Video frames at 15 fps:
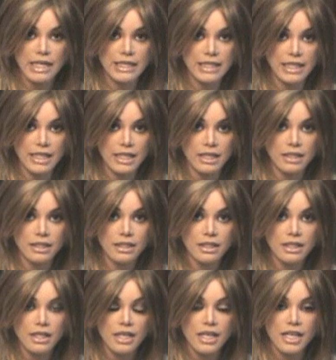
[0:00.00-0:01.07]
I did.
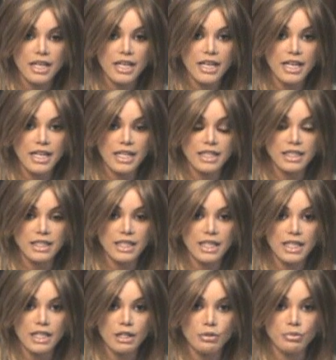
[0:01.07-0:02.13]
And
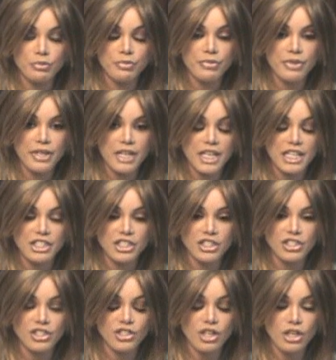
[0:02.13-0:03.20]
it
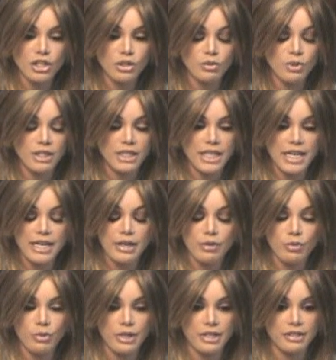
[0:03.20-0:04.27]
just started one day
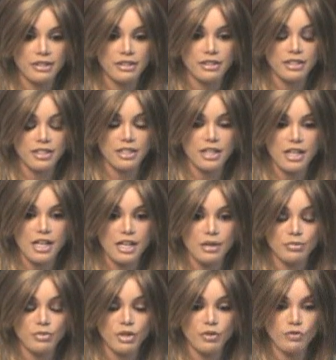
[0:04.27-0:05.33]
with
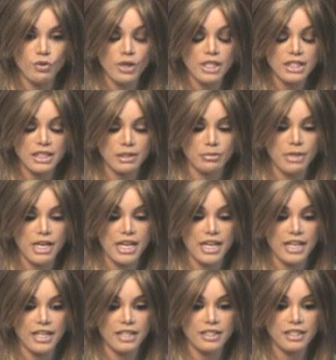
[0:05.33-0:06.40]
a voice in my
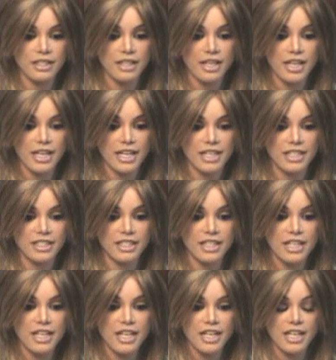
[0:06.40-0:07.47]
head, and
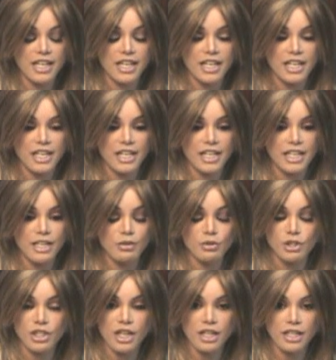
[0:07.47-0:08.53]
it
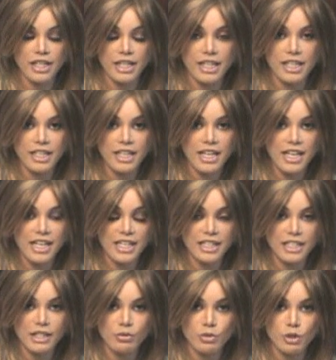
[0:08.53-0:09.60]
was talking,
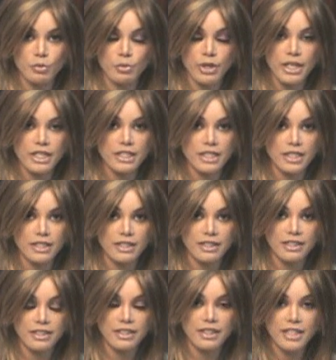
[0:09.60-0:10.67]
and it was
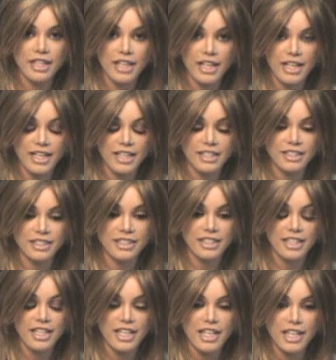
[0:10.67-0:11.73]
Brandon, and
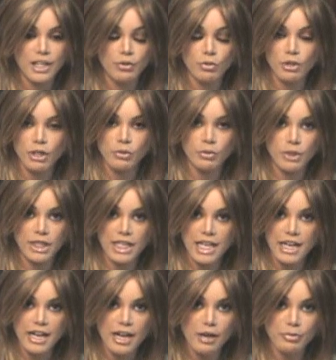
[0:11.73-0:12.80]
he really wouldn't
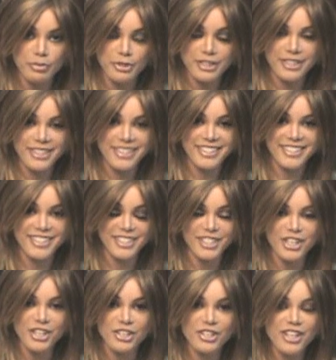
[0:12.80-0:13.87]
let up.
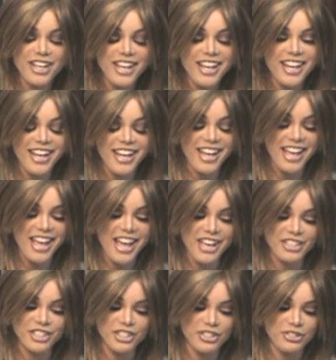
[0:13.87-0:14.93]
So I
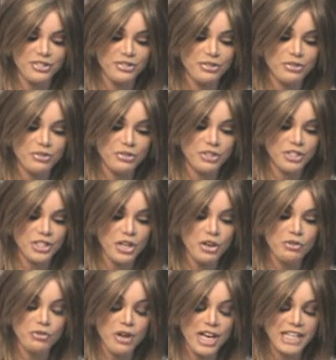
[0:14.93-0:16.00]
had to
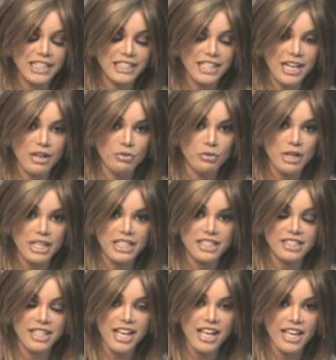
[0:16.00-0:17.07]
start writing down what he
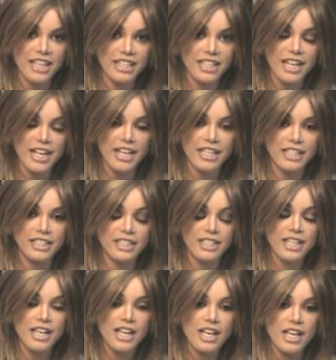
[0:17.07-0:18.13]
said, and
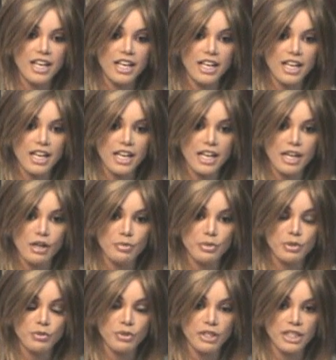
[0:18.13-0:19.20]

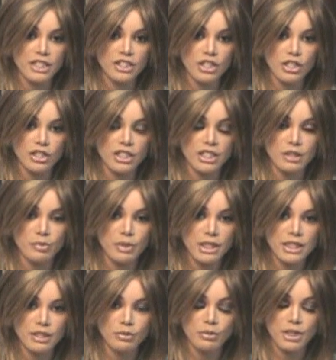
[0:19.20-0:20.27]
it really started to
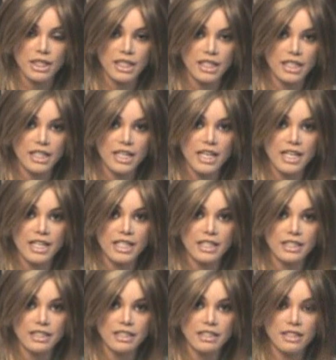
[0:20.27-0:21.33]
speak to me,
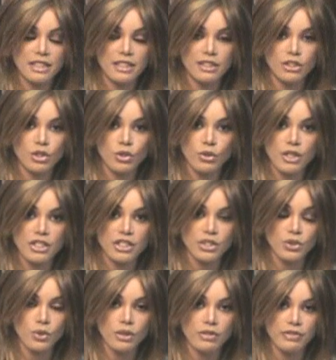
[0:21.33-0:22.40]
and the story
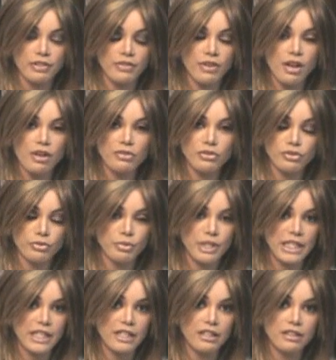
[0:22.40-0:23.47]
just sort of evolved from
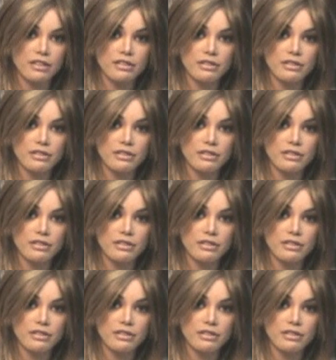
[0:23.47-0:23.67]
there.